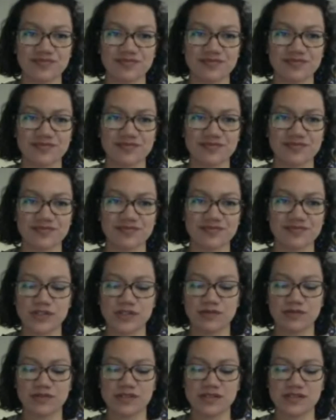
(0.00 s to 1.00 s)
This
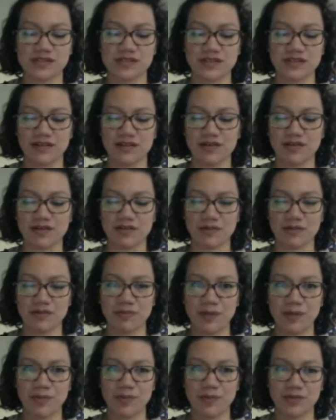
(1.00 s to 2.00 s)
person was,
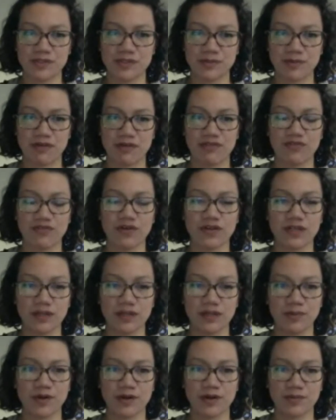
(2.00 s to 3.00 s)
their paper was about
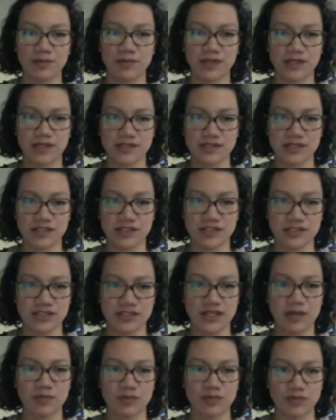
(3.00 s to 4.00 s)
falling apart because they
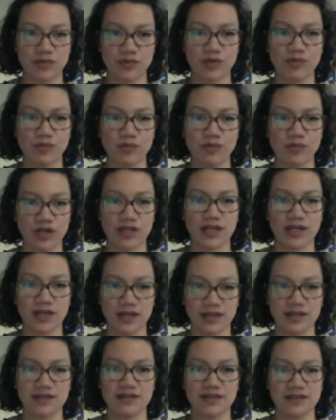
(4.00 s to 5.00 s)
just kept
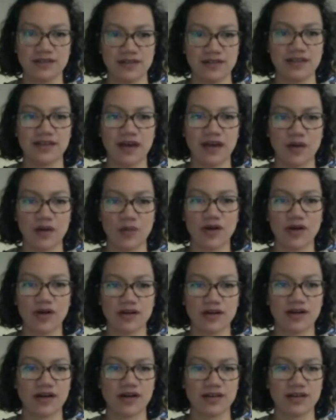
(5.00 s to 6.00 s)
reworking that
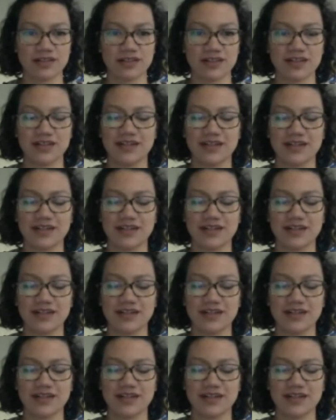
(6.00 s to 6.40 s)
watercolor.